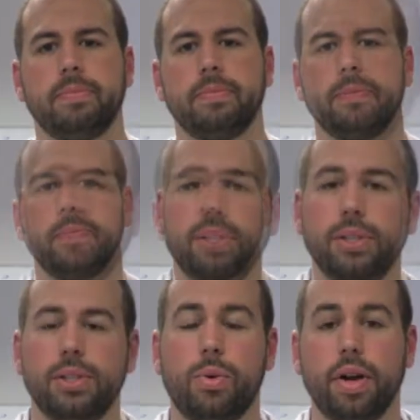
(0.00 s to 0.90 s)
An
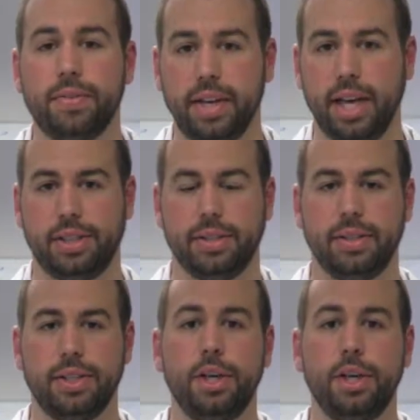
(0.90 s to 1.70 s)
absolute quantification